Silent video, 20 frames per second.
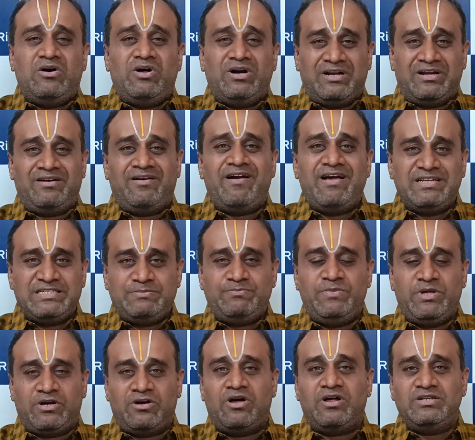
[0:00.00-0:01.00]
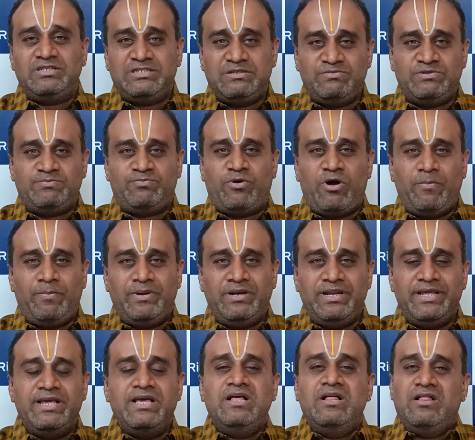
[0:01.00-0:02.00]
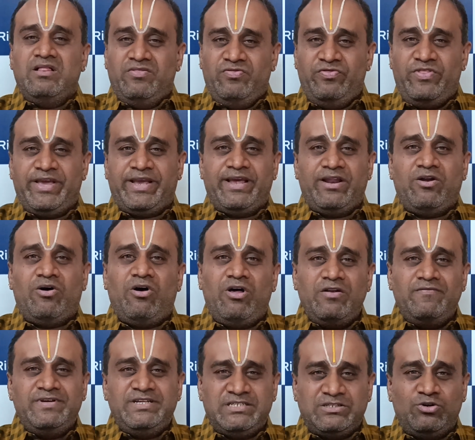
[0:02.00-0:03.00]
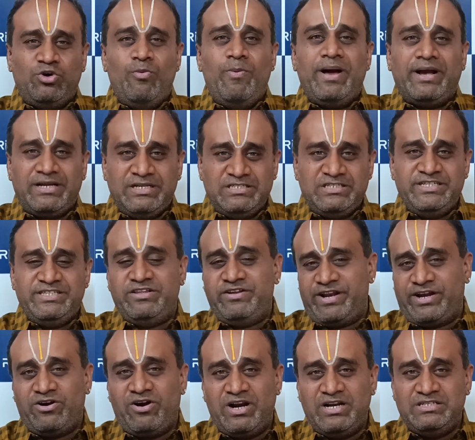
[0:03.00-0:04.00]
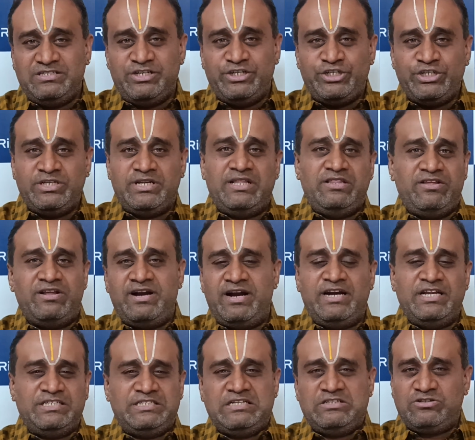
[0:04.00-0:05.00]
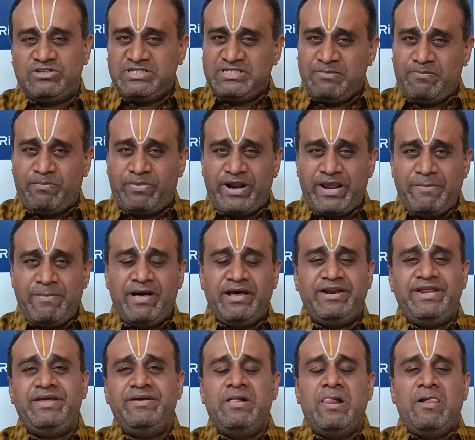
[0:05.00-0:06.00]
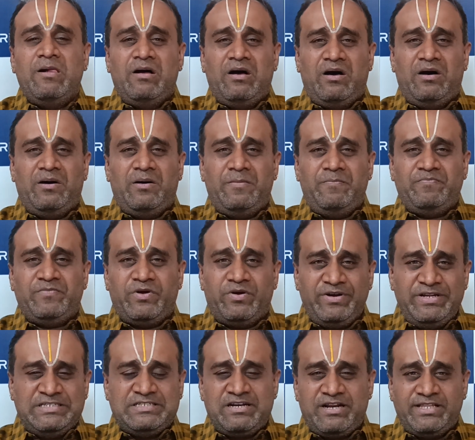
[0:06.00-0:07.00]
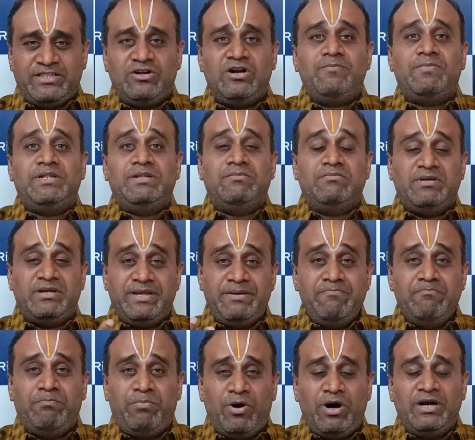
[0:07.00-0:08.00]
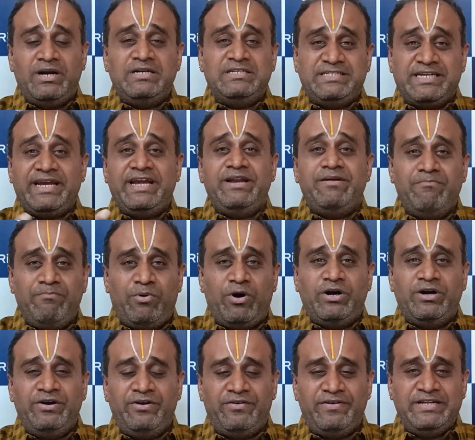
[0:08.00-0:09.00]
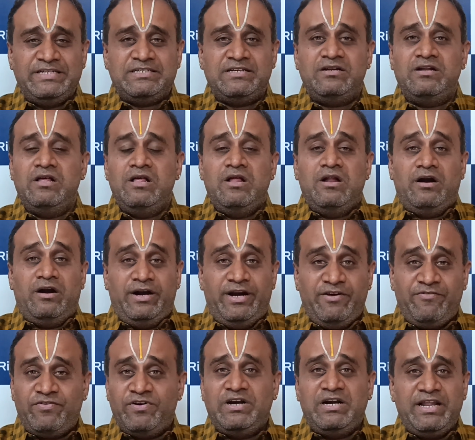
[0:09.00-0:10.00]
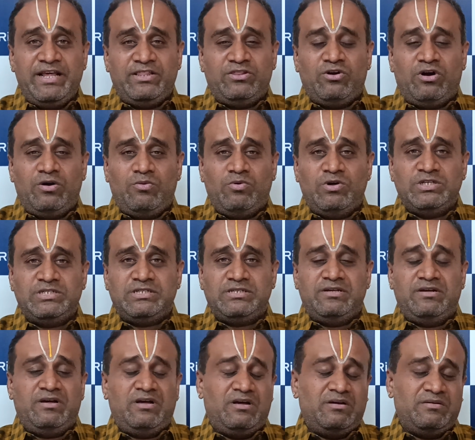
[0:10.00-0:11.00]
or grasp the concepts properly, they can always go back and see the recorded session and then understand. So it's a primary reason I thought. But the second important reason, definitely I thought, was